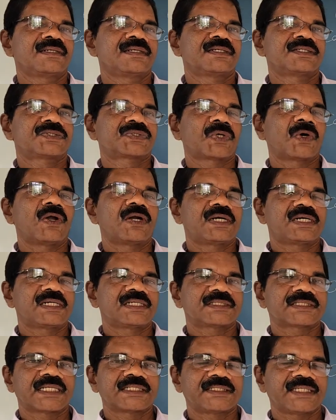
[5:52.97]

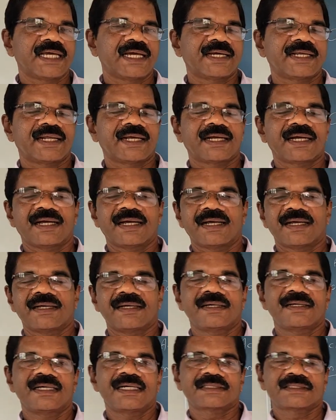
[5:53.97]
Salt
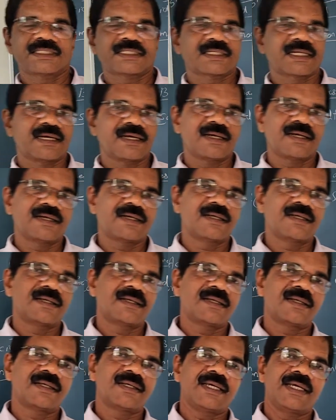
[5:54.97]
Satyagraha, etc.
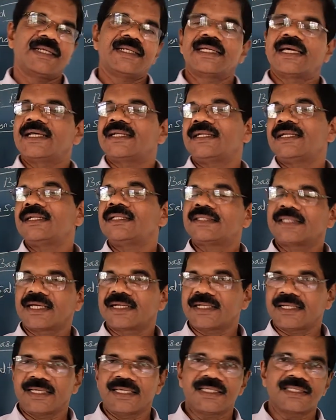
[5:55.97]
In
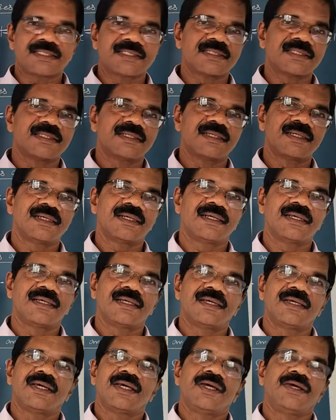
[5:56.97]
1930s,
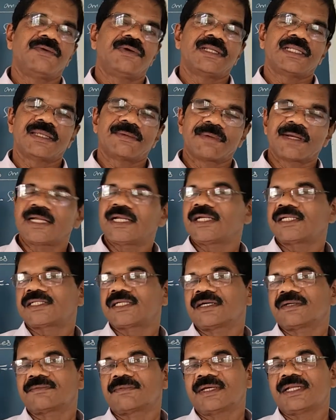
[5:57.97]
when the British
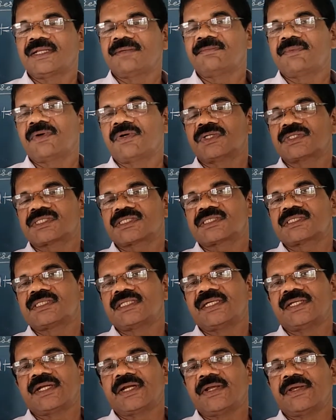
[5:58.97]
government
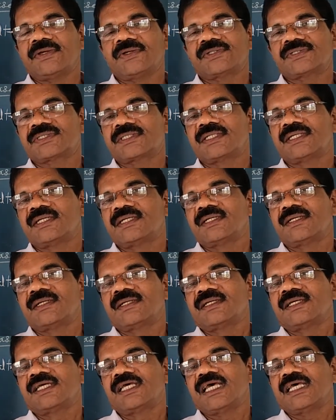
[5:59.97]
introduced
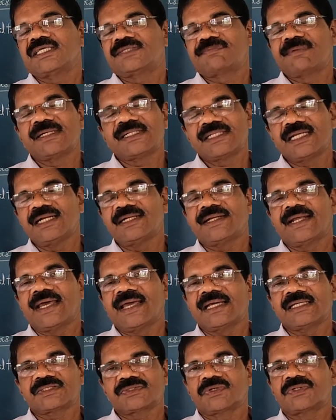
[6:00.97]
a special
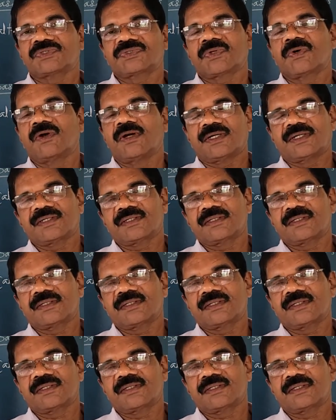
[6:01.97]
tax on salt,